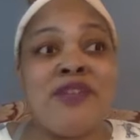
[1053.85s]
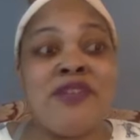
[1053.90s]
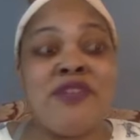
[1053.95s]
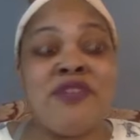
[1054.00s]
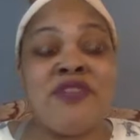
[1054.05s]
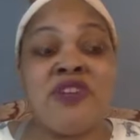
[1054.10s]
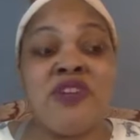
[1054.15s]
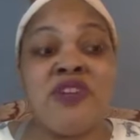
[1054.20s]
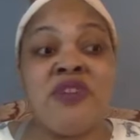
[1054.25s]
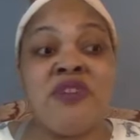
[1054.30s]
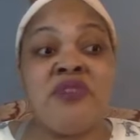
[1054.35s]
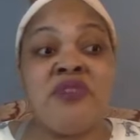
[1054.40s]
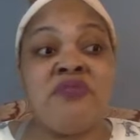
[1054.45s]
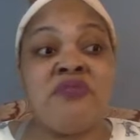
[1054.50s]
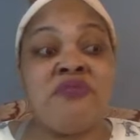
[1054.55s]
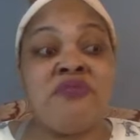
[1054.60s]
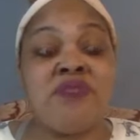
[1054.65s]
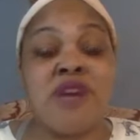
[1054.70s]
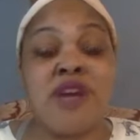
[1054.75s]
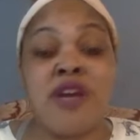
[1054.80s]
you
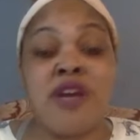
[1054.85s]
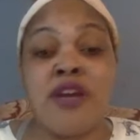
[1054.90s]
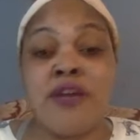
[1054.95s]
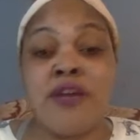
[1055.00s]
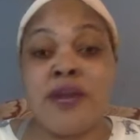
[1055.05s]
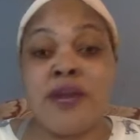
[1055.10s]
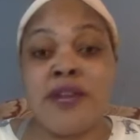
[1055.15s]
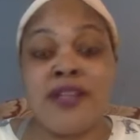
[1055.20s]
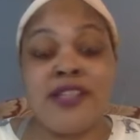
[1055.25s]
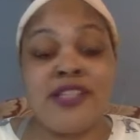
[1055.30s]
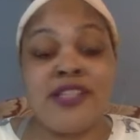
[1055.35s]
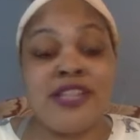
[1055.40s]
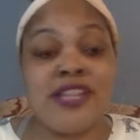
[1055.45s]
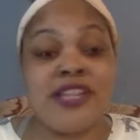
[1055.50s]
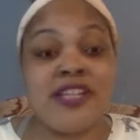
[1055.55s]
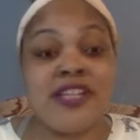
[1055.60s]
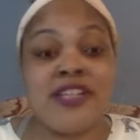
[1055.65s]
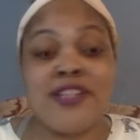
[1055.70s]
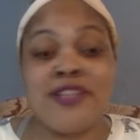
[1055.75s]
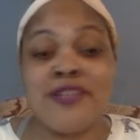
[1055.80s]
know,
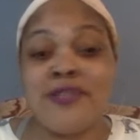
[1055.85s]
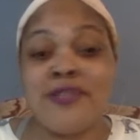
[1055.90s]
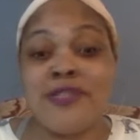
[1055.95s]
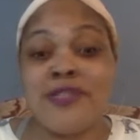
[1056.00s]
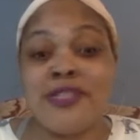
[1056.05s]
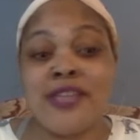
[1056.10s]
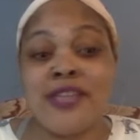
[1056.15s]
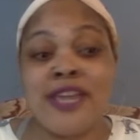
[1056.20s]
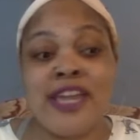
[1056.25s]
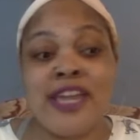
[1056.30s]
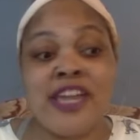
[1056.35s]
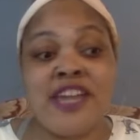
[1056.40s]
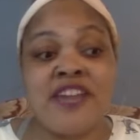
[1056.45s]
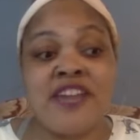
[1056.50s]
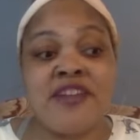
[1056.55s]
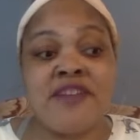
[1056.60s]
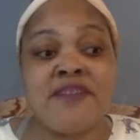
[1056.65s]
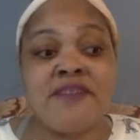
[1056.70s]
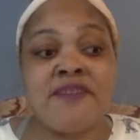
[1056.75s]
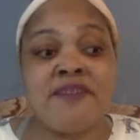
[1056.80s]
unapologetically was like,
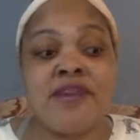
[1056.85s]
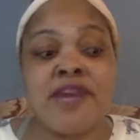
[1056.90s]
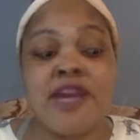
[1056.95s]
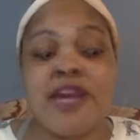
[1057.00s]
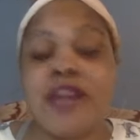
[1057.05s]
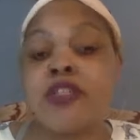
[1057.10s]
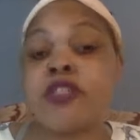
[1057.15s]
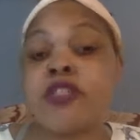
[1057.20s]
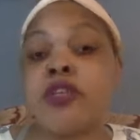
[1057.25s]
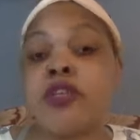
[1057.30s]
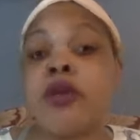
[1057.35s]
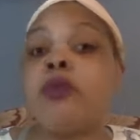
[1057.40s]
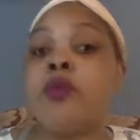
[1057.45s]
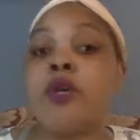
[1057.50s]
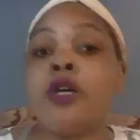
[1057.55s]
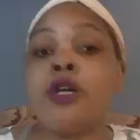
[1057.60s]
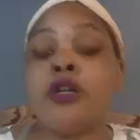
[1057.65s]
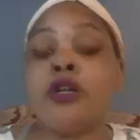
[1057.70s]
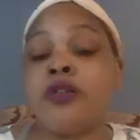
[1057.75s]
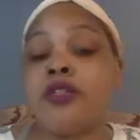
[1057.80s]
I just don't
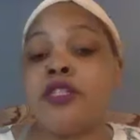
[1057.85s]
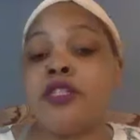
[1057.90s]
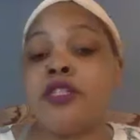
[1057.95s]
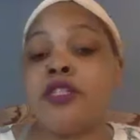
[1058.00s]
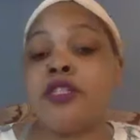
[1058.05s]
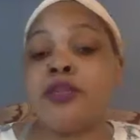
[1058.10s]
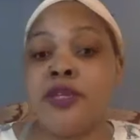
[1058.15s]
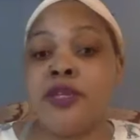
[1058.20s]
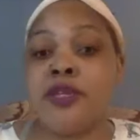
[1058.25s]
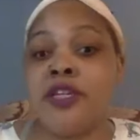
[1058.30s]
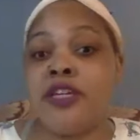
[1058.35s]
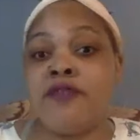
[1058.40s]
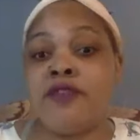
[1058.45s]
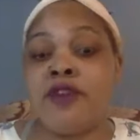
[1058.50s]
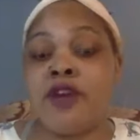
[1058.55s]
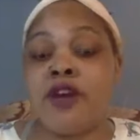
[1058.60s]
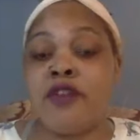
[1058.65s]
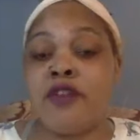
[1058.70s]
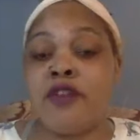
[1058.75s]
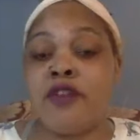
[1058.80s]
want to be
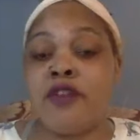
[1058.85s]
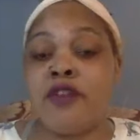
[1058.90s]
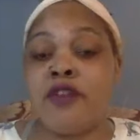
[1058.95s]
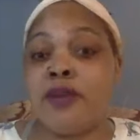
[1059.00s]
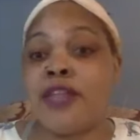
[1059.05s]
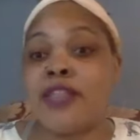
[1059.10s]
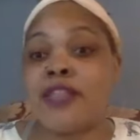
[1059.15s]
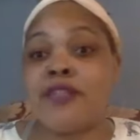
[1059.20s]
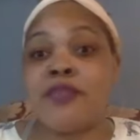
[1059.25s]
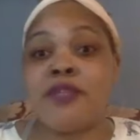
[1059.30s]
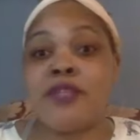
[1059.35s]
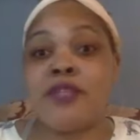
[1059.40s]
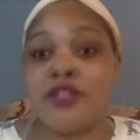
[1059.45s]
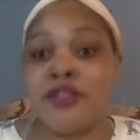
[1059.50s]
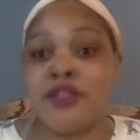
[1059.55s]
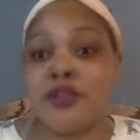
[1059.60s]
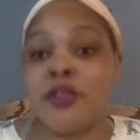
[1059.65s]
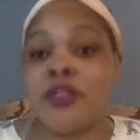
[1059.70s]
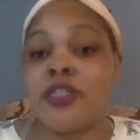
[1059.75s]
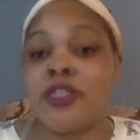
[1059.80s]
involved in
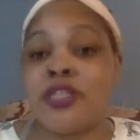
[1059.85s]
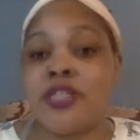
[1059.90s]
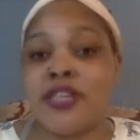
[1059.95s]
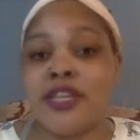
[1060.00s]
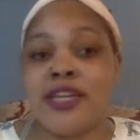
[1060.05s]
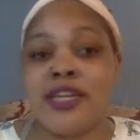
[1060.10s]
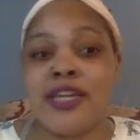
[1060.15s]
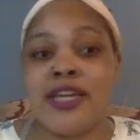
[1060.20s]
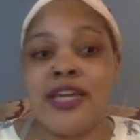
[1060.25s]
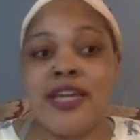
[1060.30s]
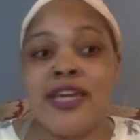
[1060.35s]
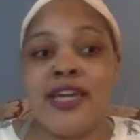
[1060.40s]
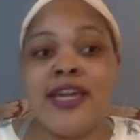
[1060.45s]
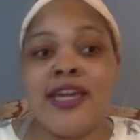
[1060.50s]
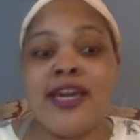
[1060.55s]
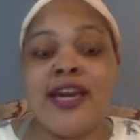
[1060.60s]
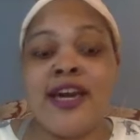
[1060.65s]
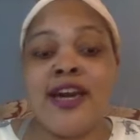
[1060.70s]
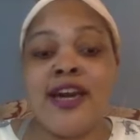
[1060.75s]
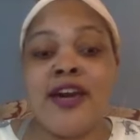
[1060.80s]
possibly endorsing.
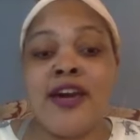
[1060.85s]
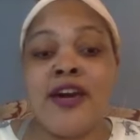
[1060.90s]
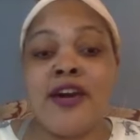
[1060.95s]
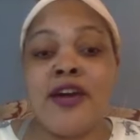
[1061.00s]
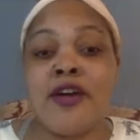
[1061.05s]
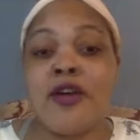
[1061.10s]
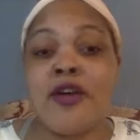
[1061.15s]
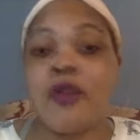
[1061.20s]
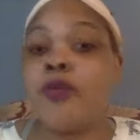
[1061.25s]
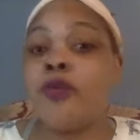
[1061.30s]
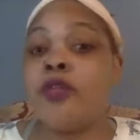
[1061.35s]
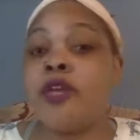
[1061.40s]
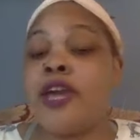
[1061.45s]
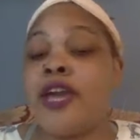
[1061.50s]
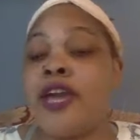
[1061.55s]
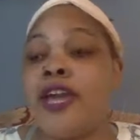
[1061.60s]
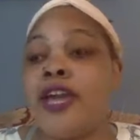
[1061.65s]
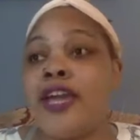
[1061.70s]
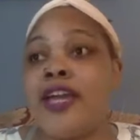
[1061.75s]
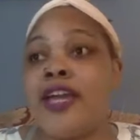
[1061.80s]
And
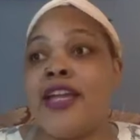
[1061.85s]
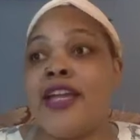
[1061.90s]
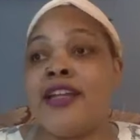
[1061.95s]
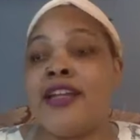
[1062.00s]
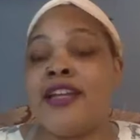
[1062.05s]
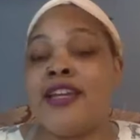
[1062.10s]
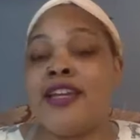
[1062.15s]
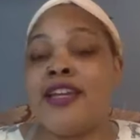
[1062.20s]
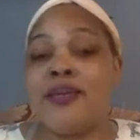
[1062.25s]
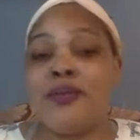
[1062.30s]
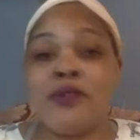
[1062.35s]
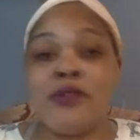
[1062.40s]
the